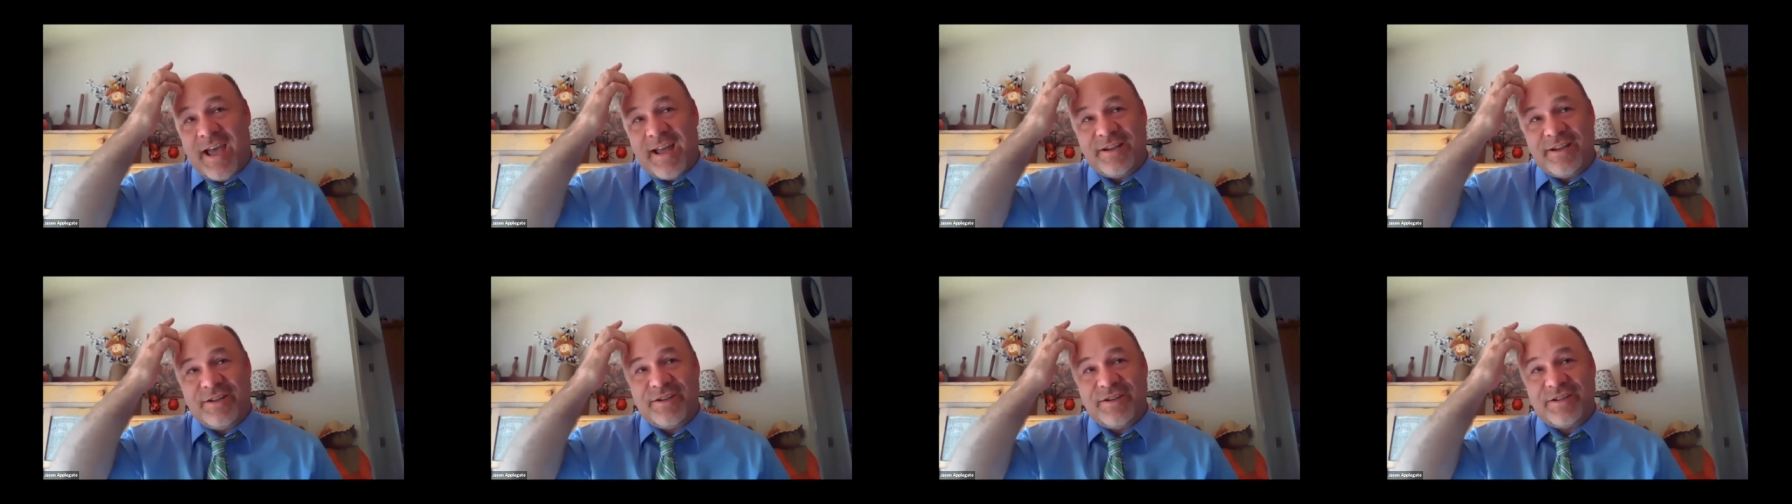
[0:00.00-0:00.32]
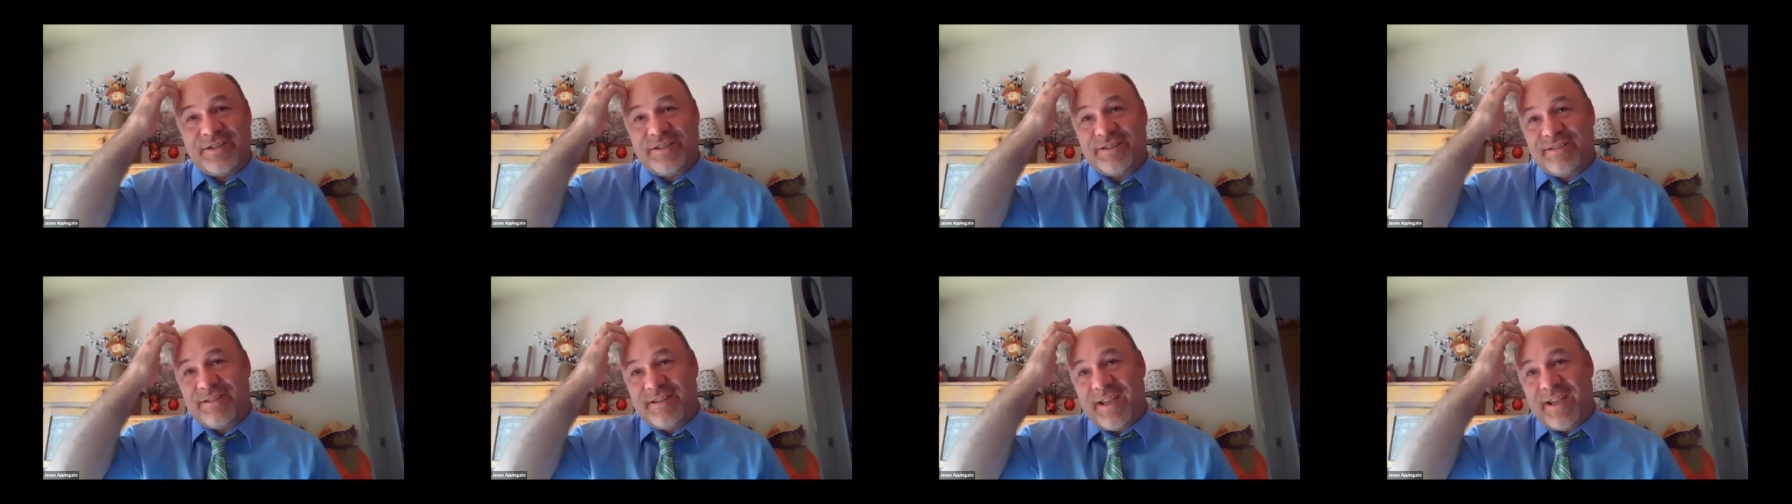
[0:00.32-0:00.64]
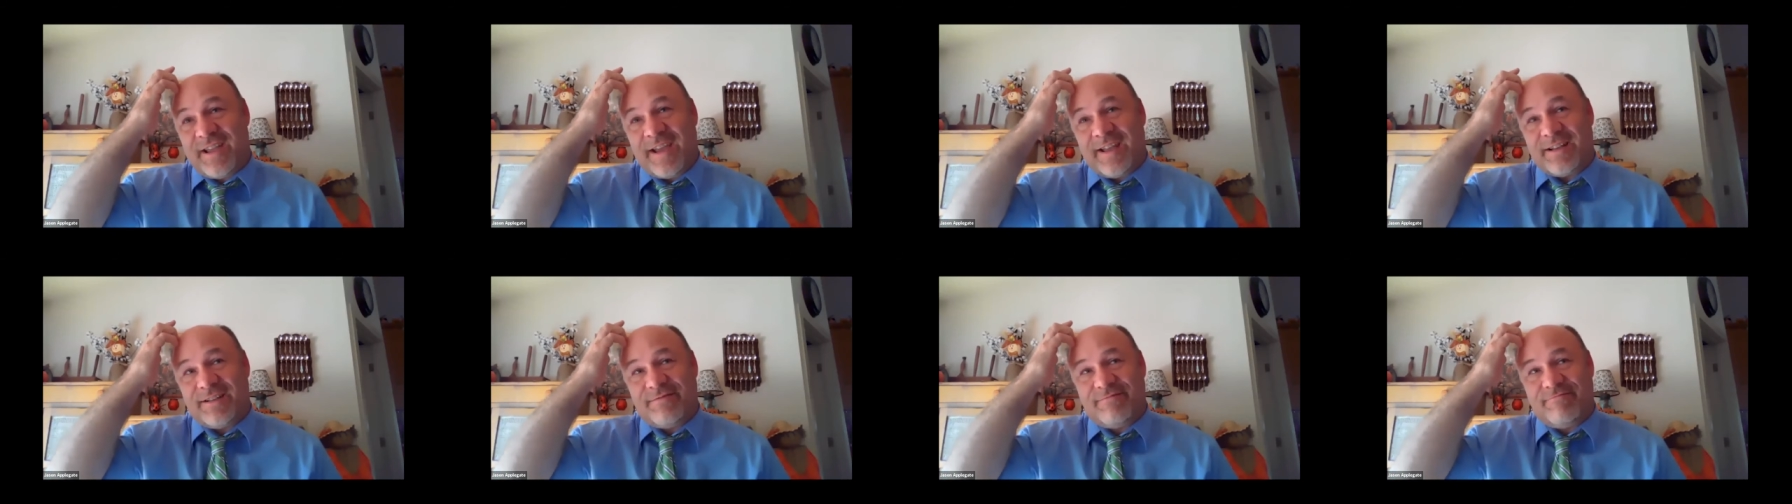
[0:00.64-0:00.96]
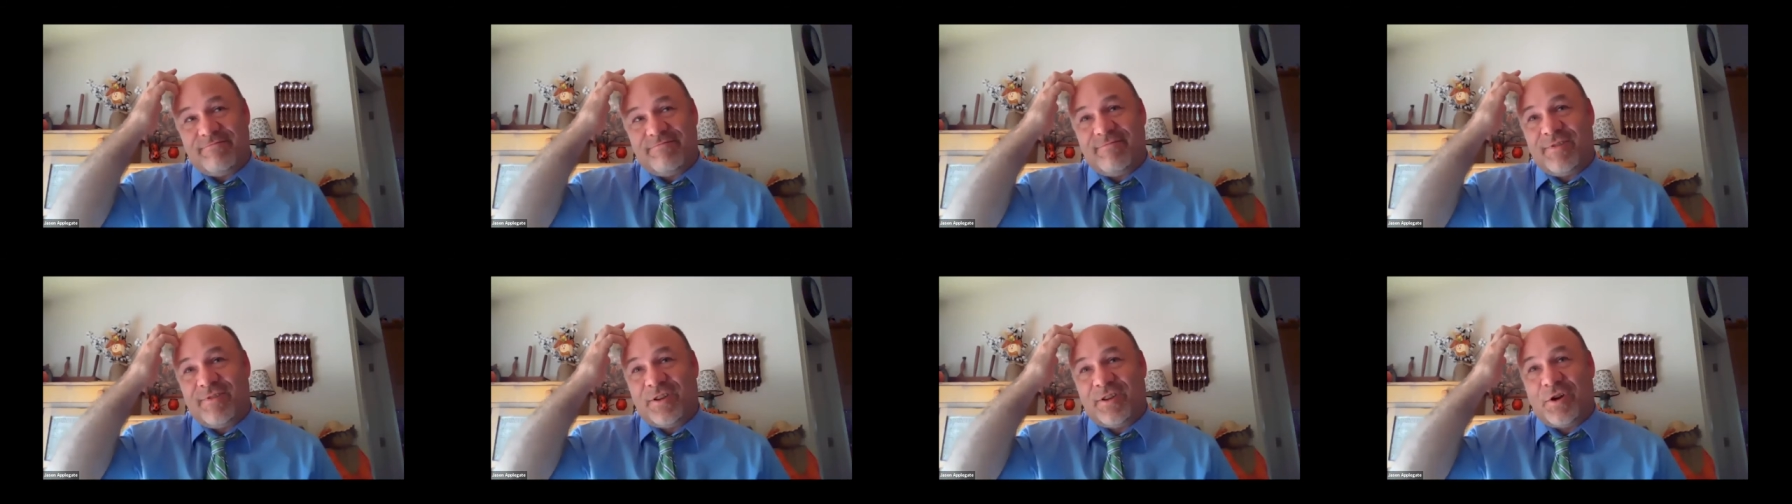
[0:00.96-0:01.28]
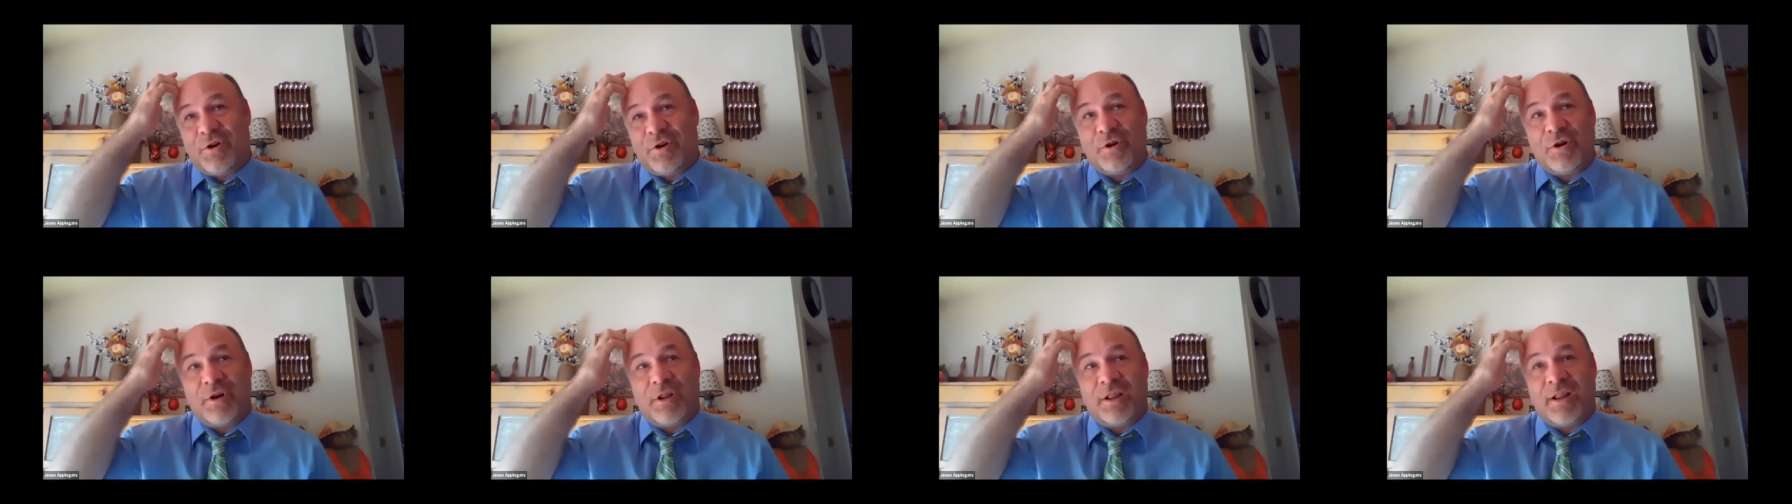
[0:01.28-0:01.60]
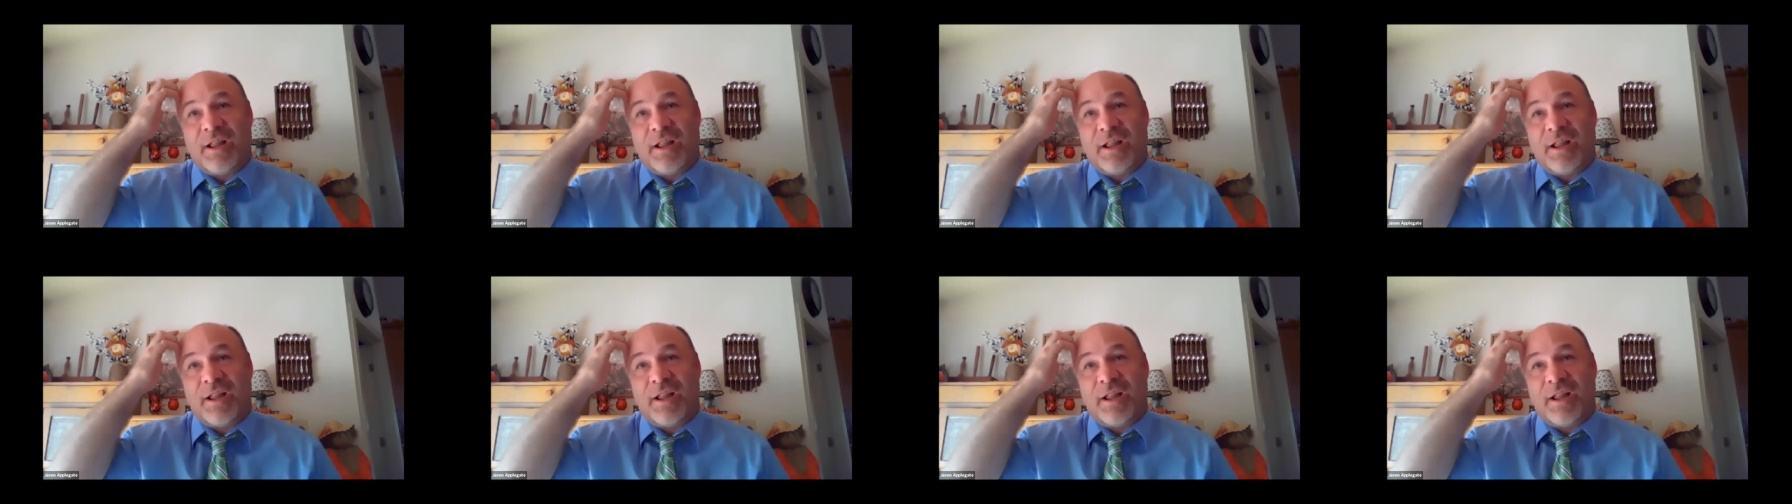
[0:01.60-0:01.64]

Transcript: I just I learn a